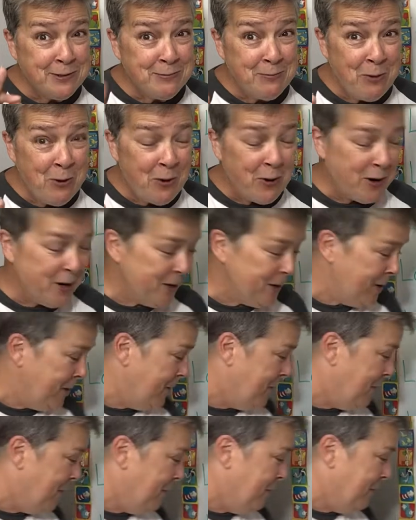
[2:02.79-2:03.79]
more.
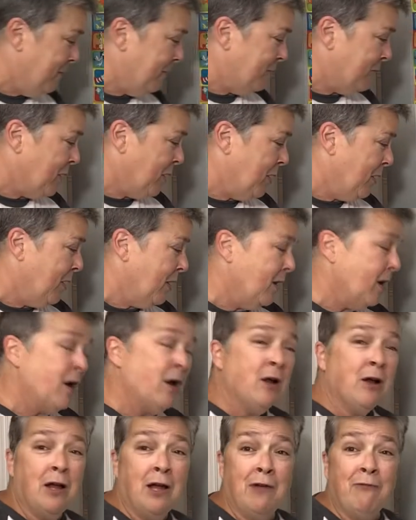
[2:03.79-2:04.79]

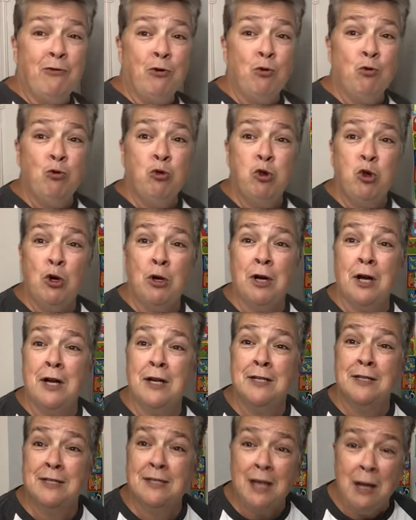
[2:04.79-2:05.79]
If you look
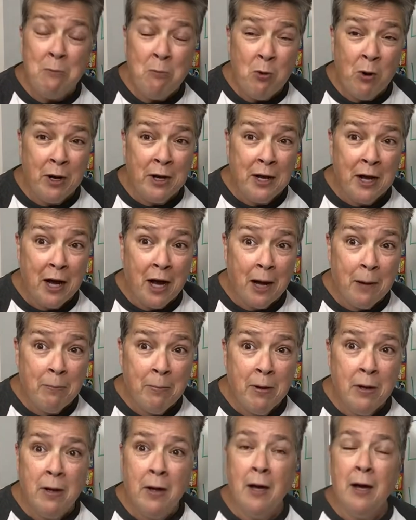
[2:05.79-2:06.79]
someone up,
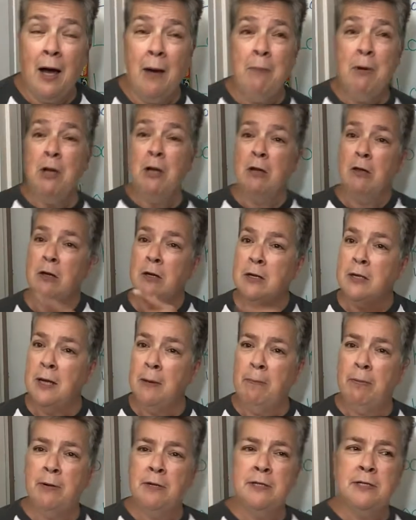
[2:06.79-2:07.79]
I'm going to look
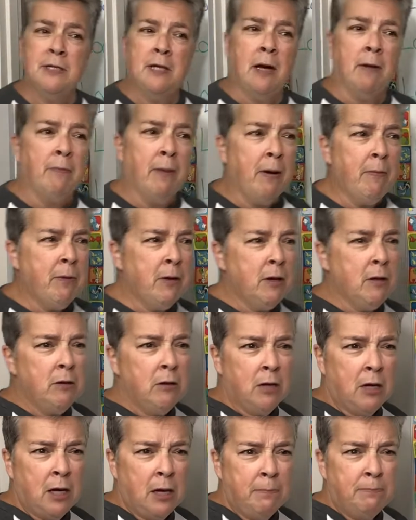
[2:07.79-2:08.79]
that person up. I'm going to
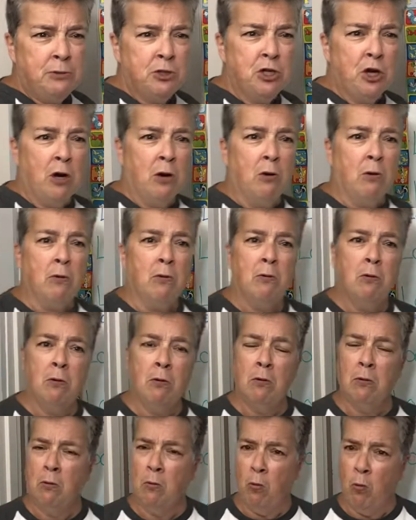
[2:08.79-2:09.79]
look up Joe.
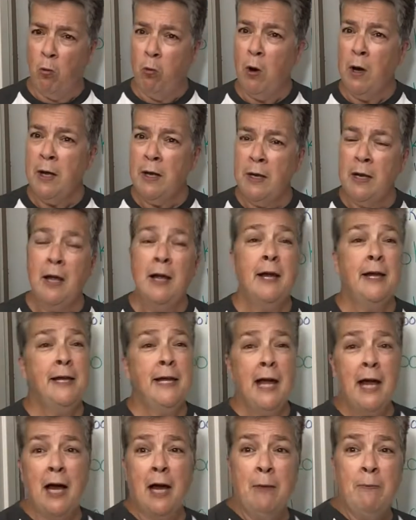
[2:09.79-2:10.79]
What?
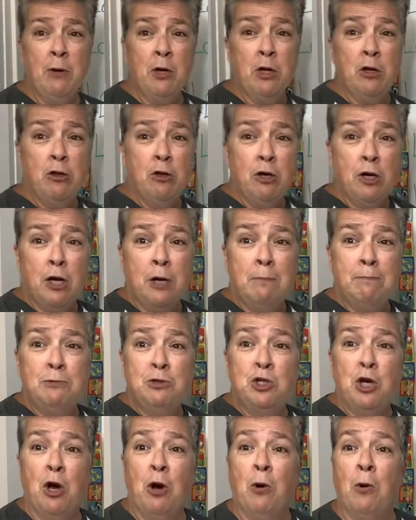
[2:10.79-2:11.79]
Yeah, I'm going to look up
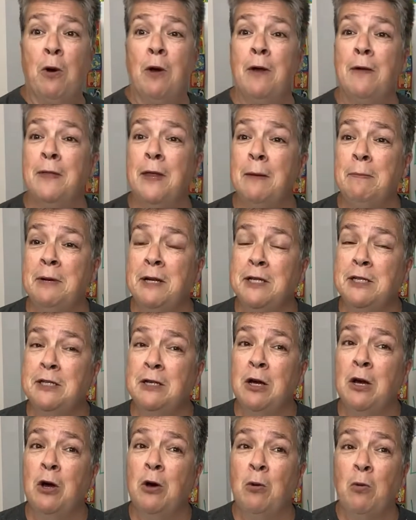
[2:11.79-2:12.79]
Joe. That means
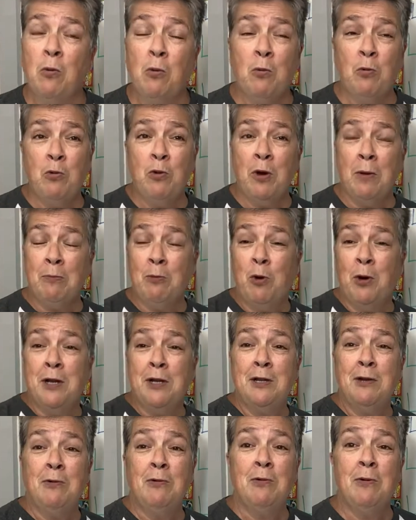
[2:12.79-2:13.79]
I'm going
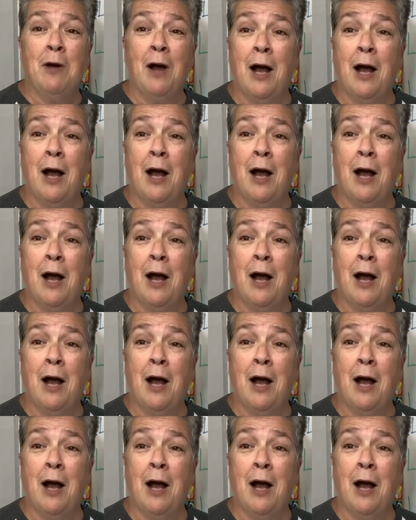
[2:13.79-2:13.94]
to